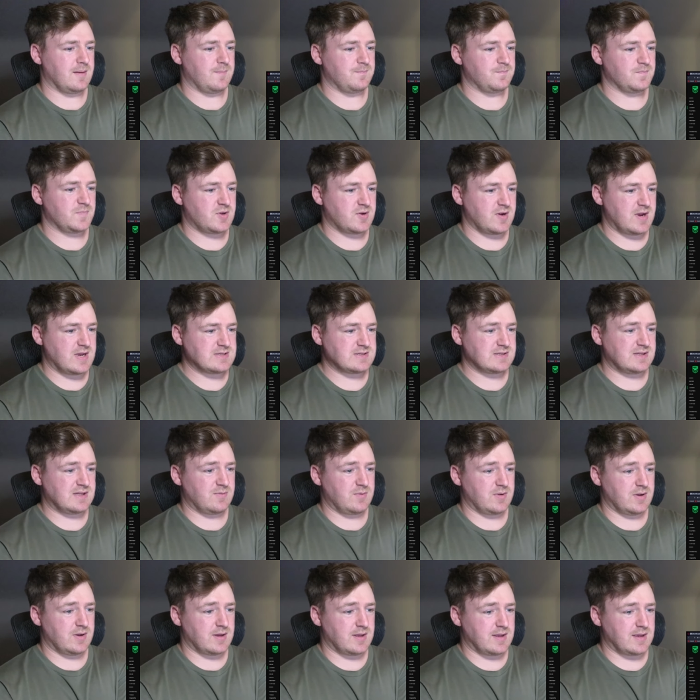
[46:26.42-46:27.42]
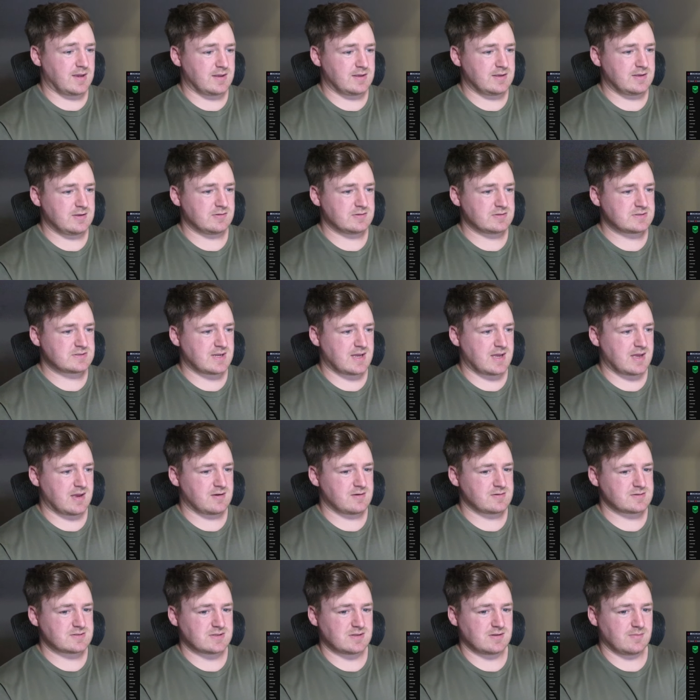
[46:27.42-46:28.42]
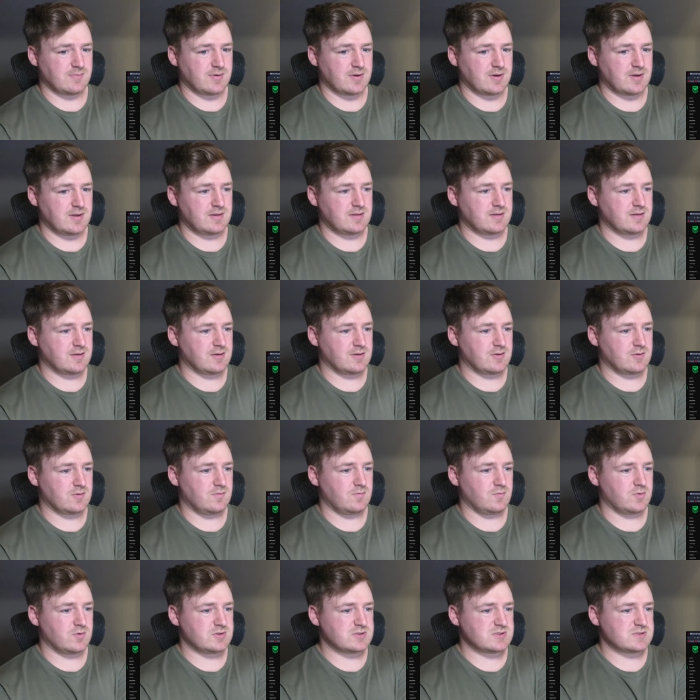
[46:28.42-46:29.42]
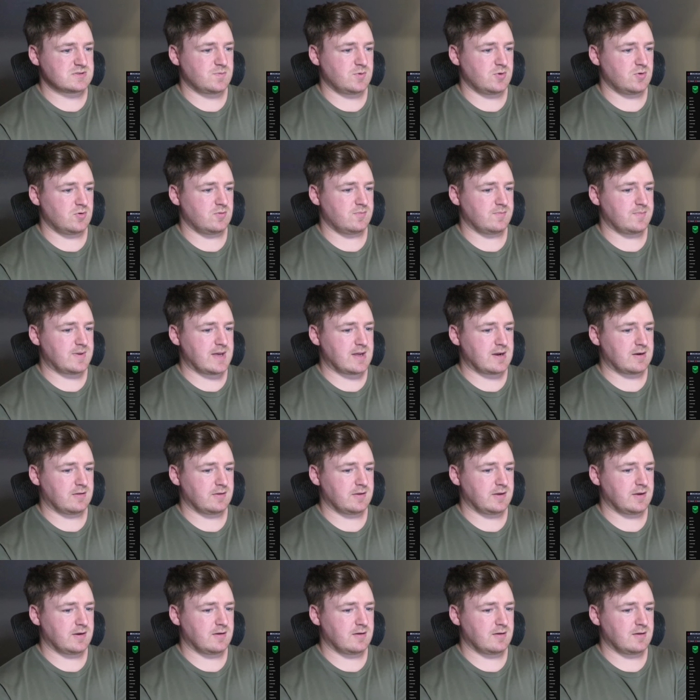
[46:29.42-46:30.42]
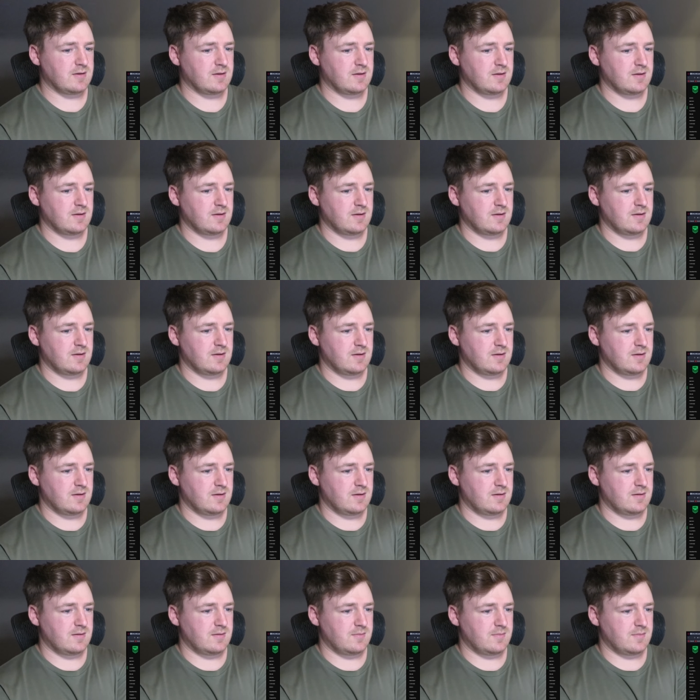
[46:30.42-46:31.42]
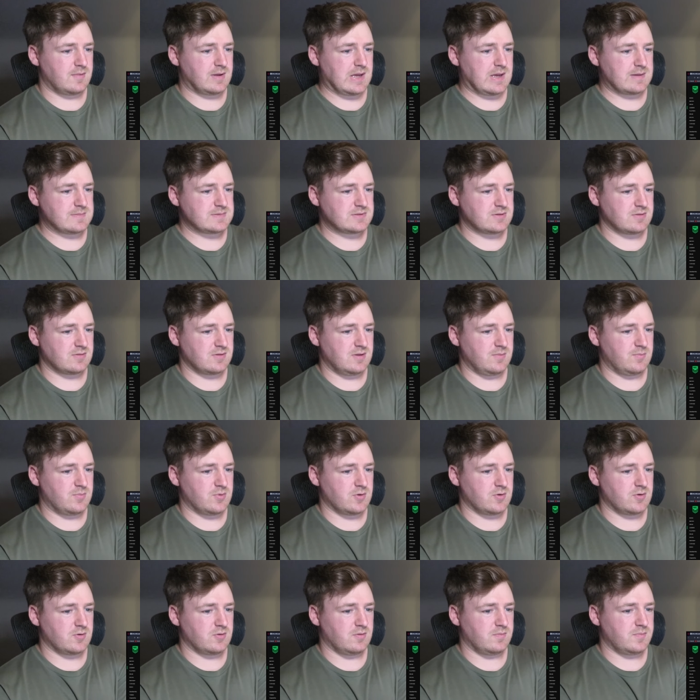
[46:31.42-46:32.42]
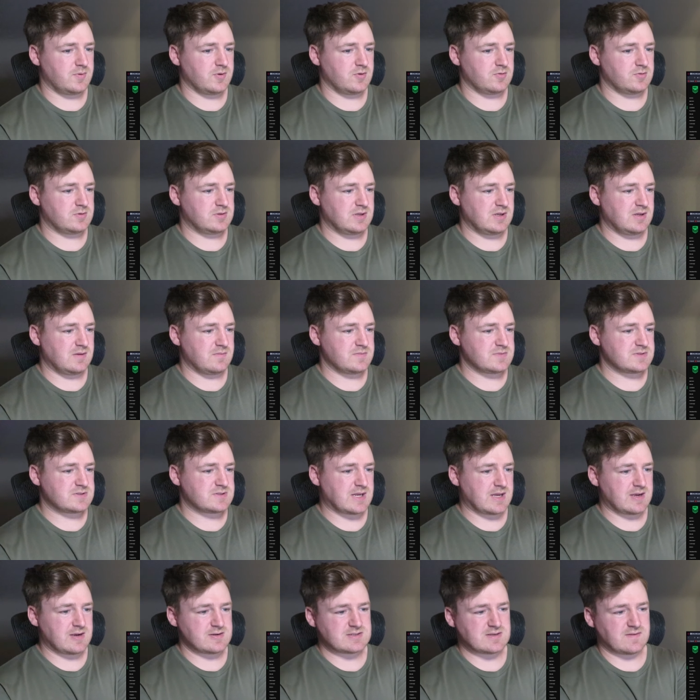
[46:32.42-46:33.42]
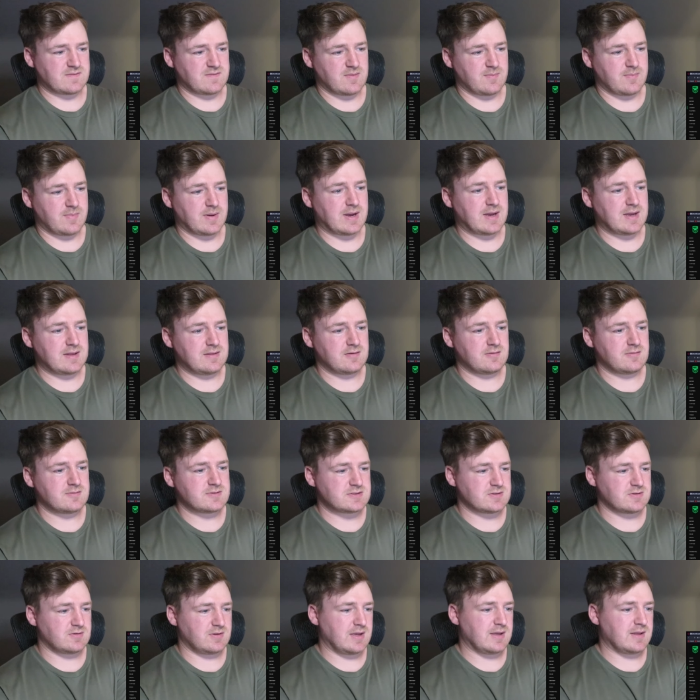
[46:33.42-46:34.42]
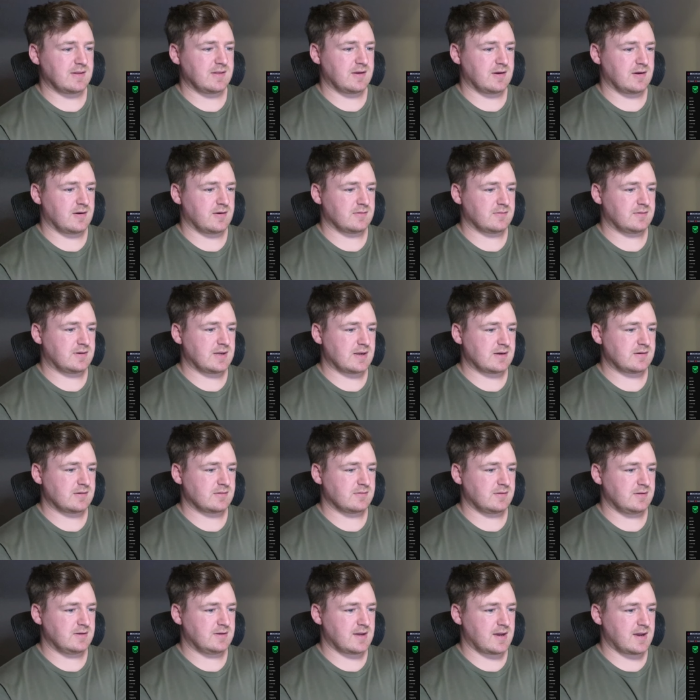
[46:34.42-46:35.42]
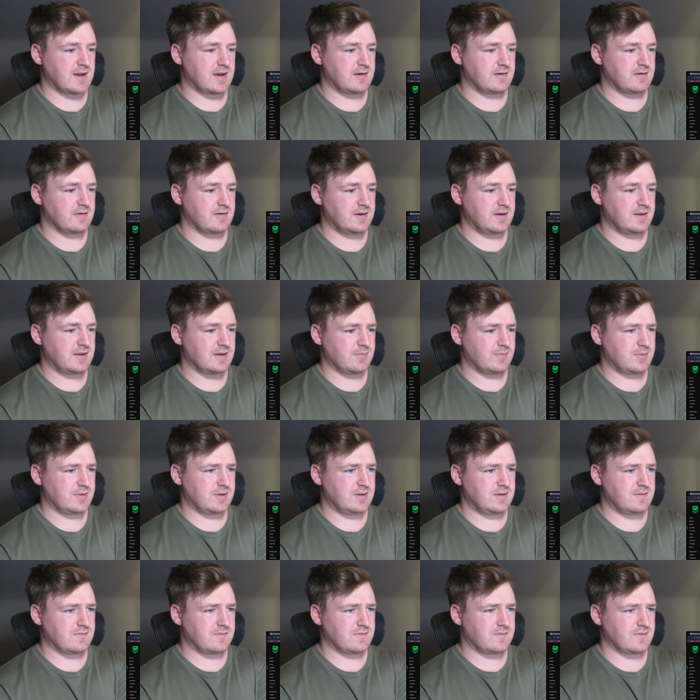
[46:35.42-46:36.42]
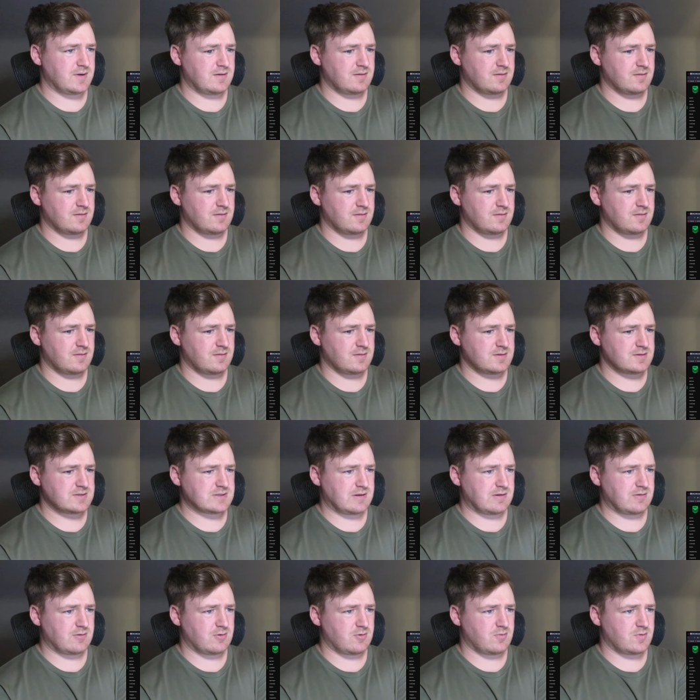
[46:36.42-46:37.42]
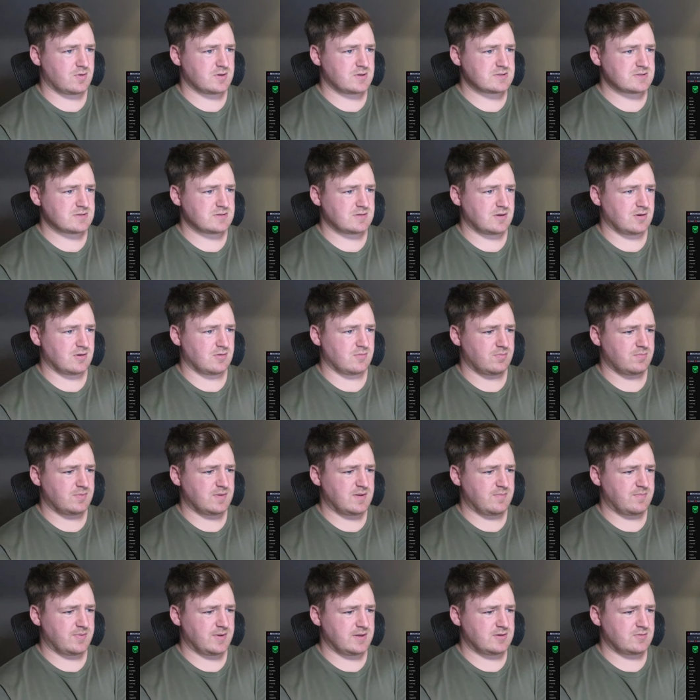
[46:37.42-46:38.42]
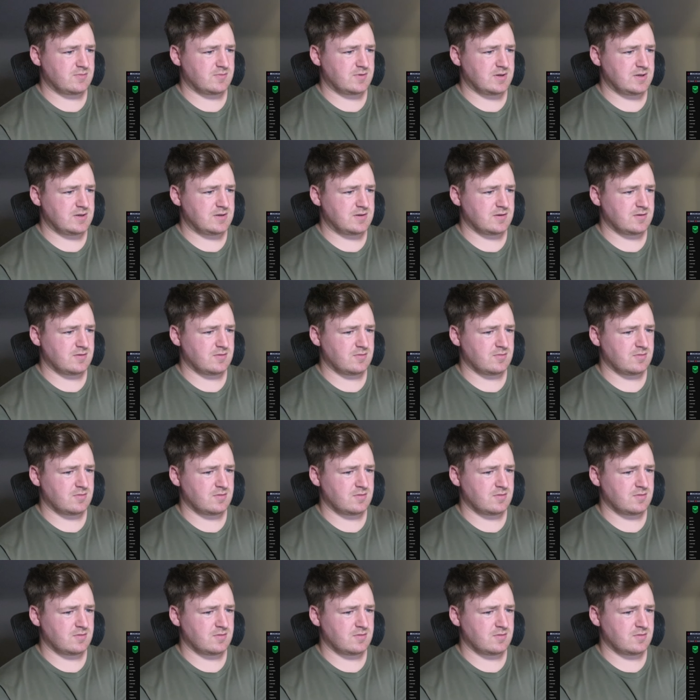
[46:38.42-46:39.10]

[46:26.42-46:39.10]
Crazy. And then we got, yeah, Eels, Tigers in the wooden spoon battle here. Absolutely brutal, both teams. Tigers have a bye though, so yeah, they are technically tied already, I believe, right? Is that how it works? No, they played 22.